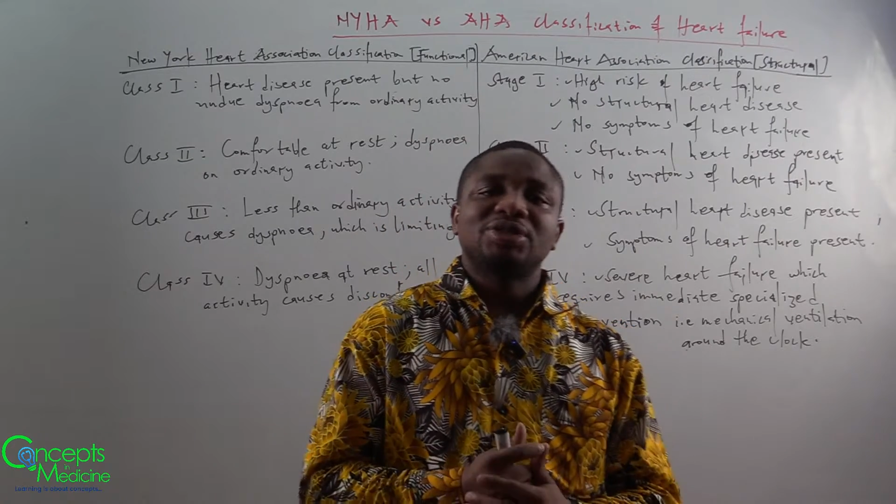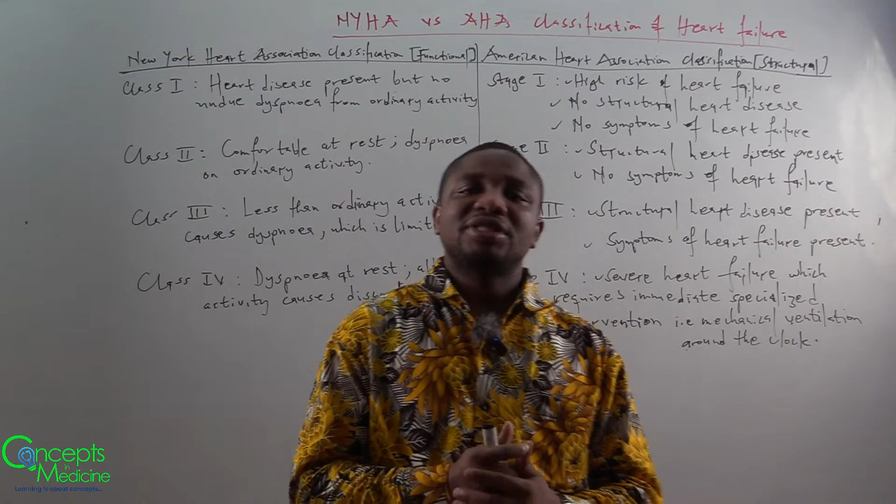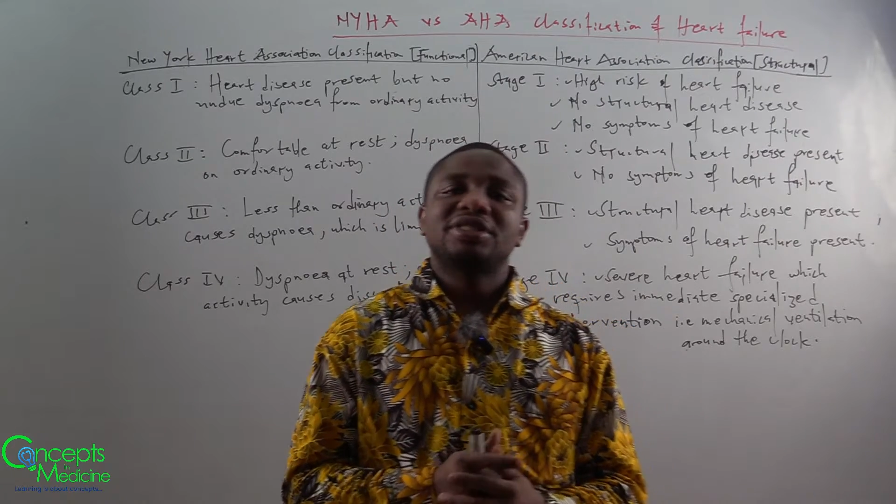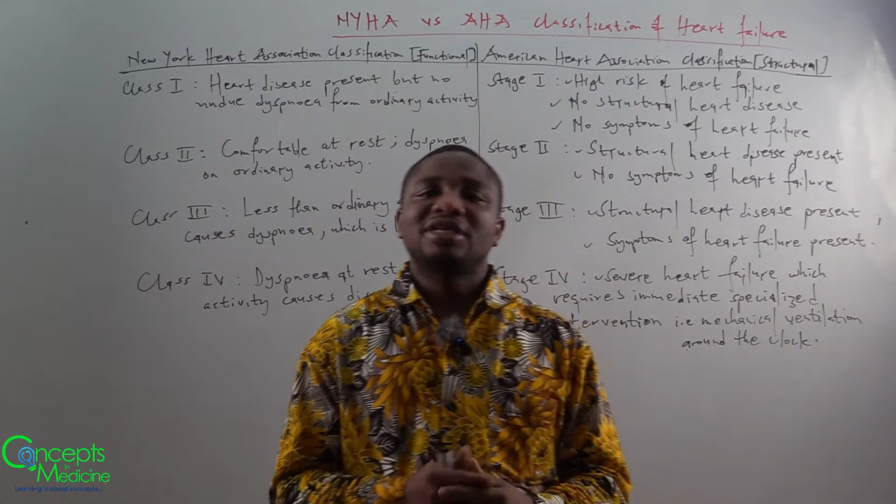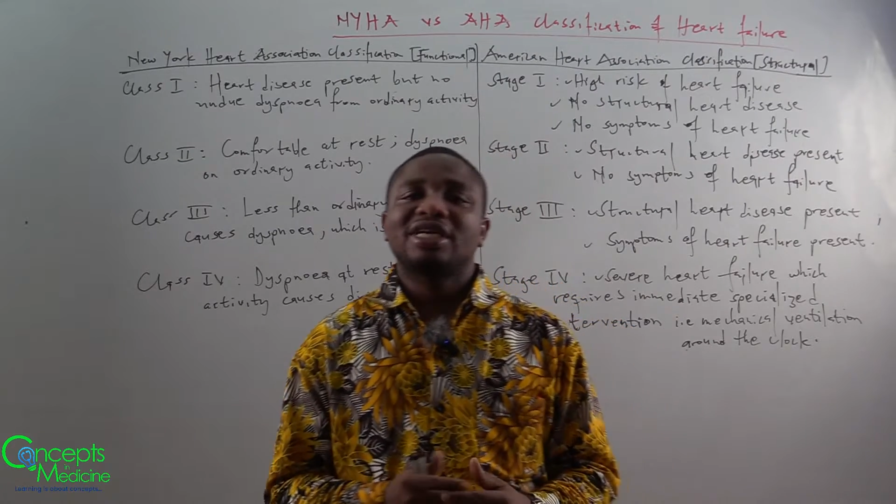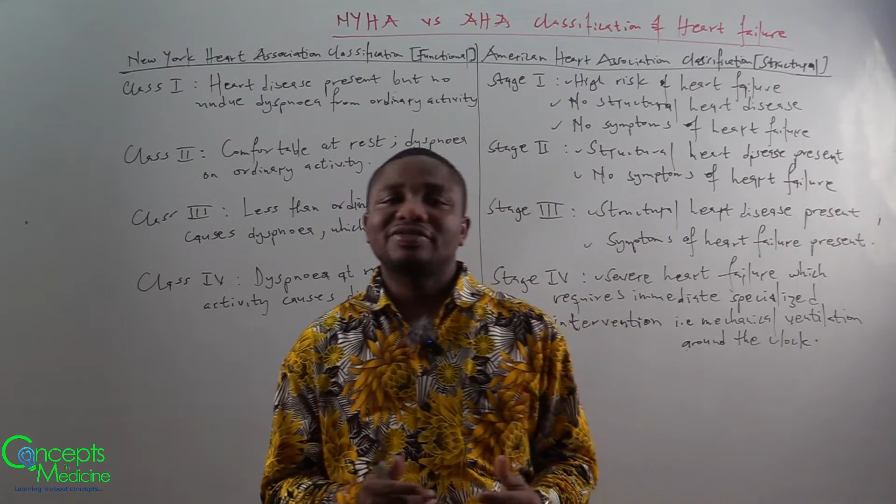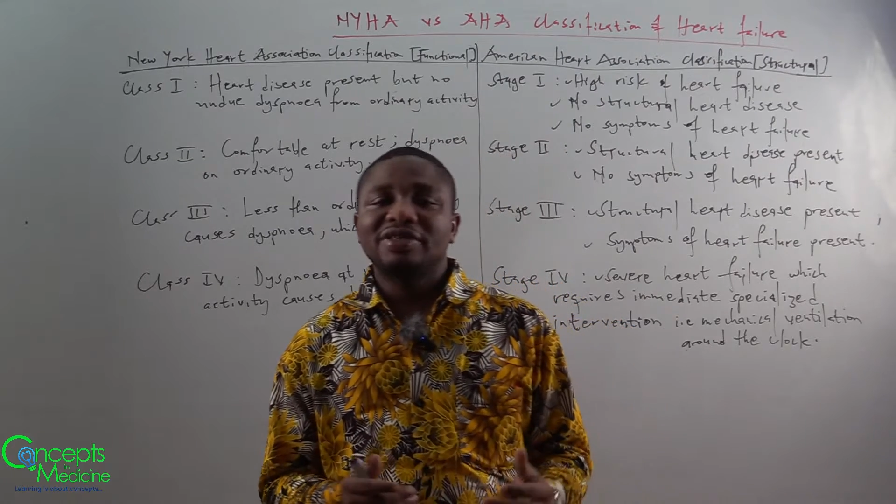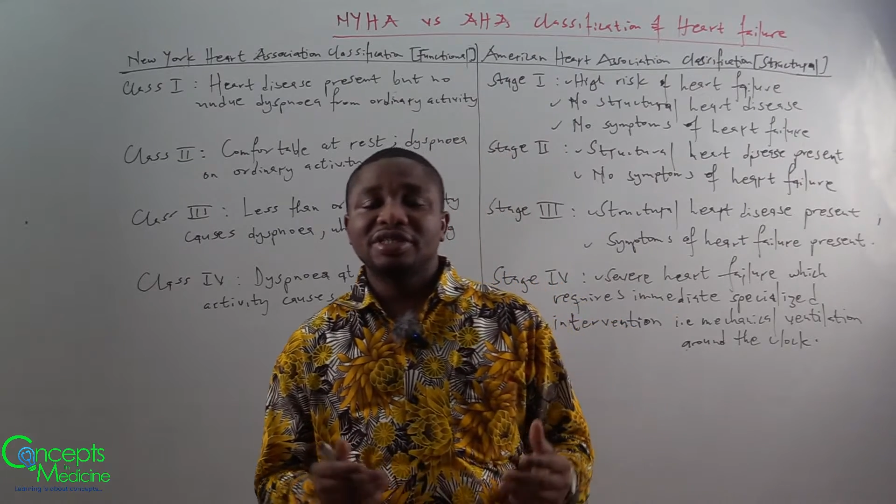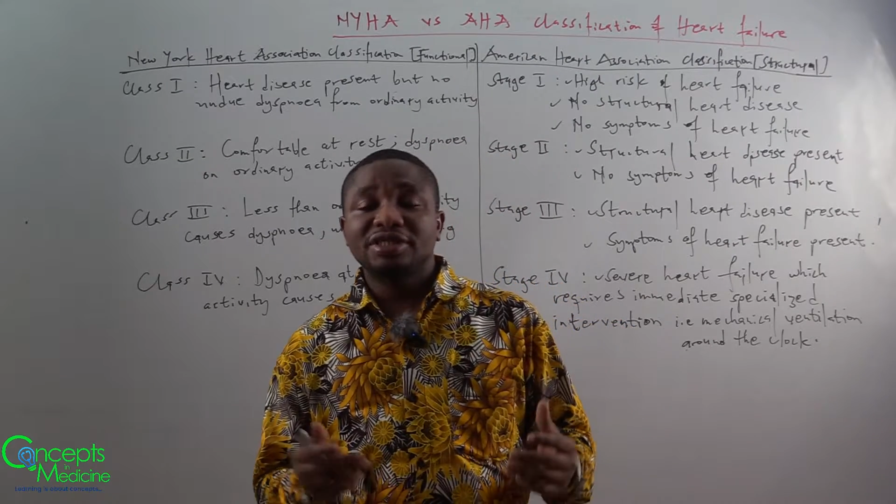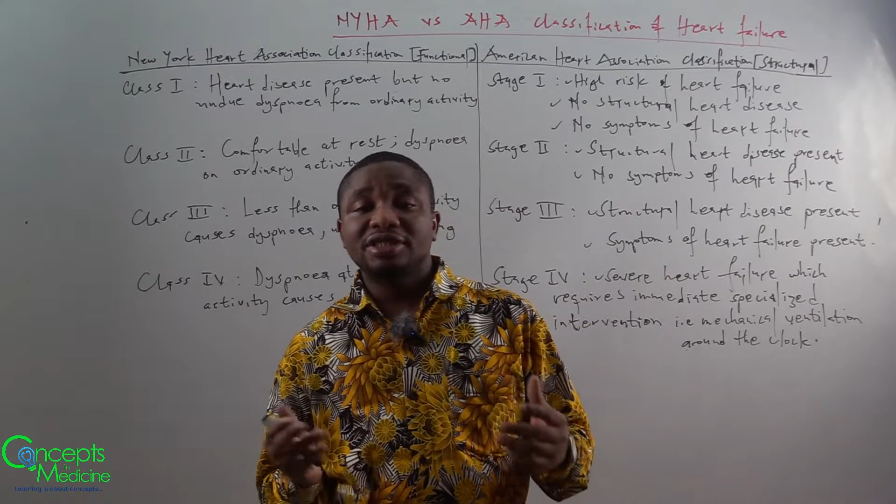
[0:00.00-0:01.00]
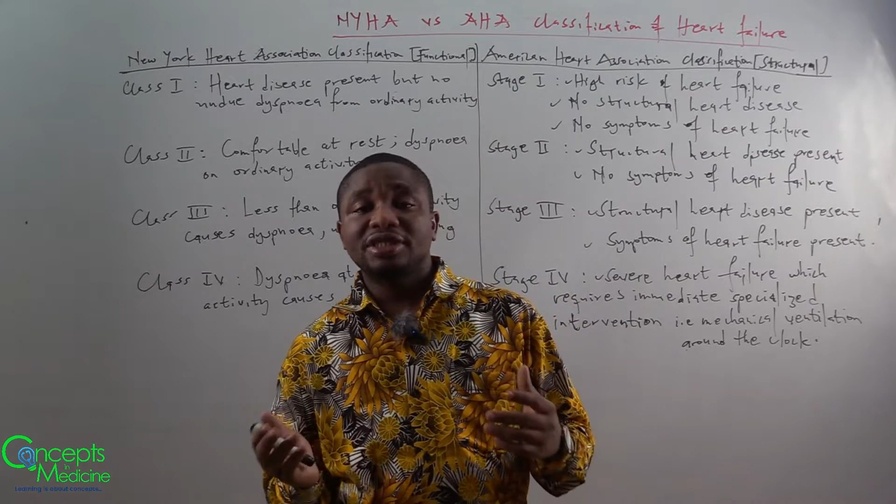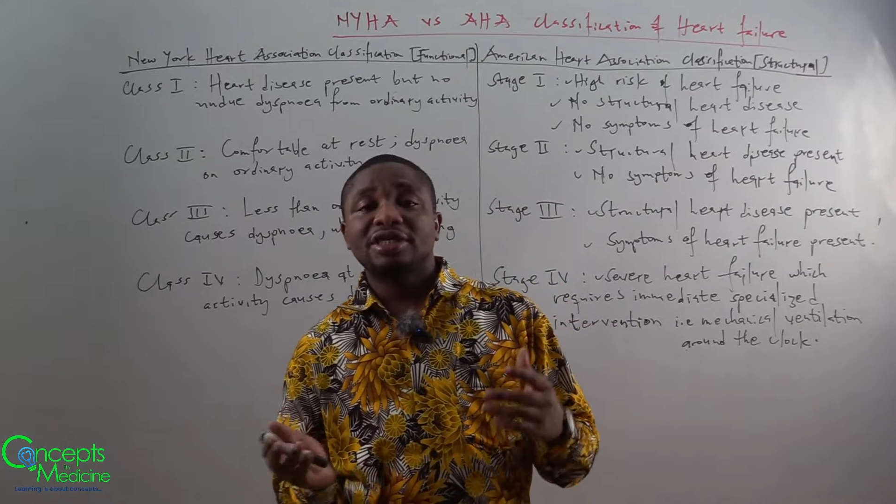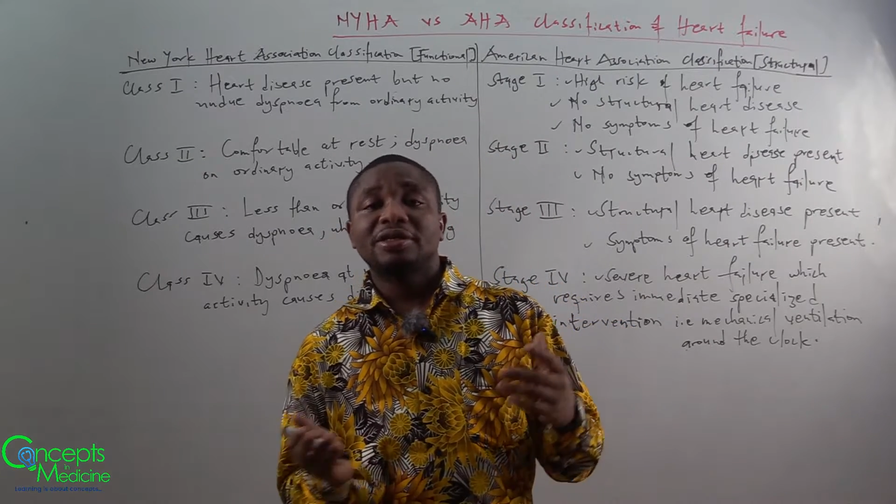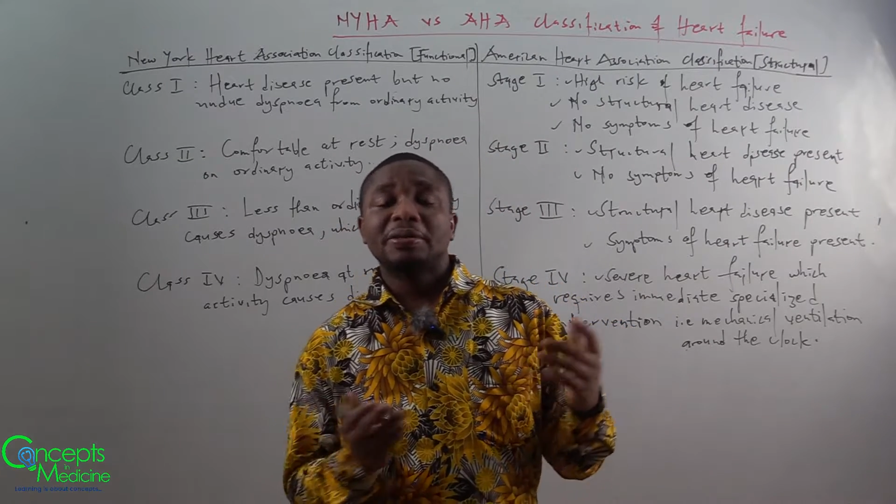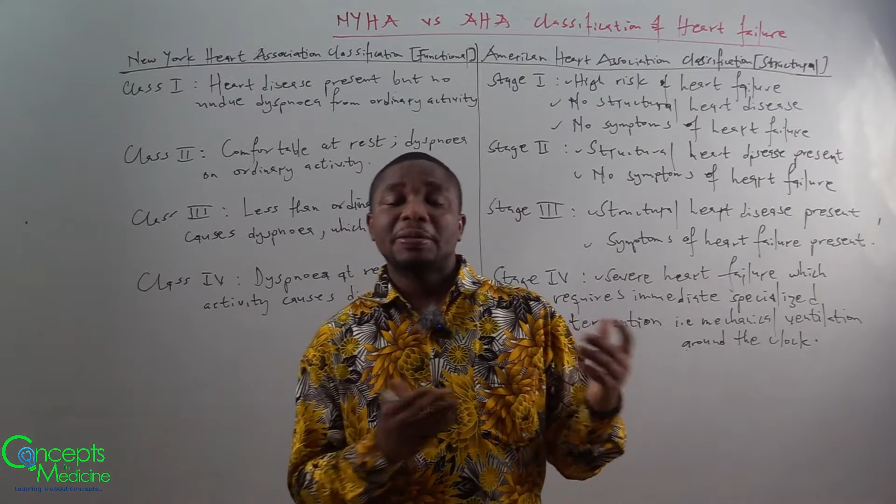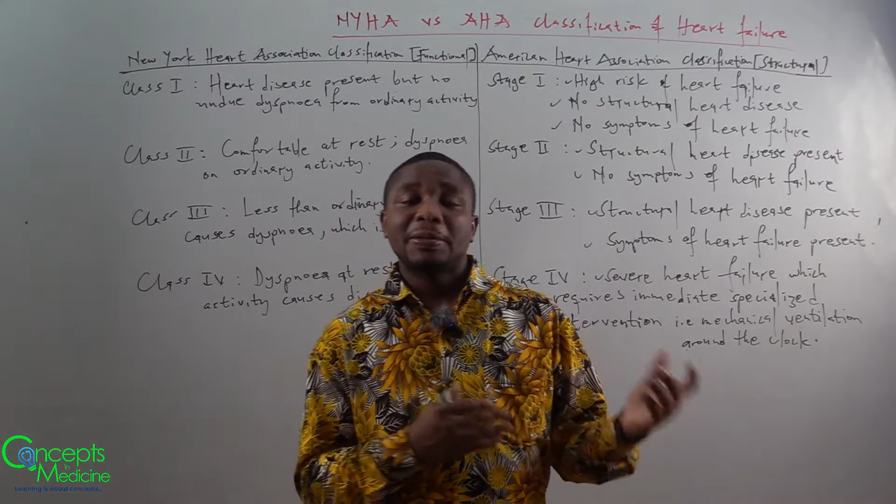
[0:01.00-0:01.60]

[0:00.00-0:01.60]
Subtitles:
Association classification is a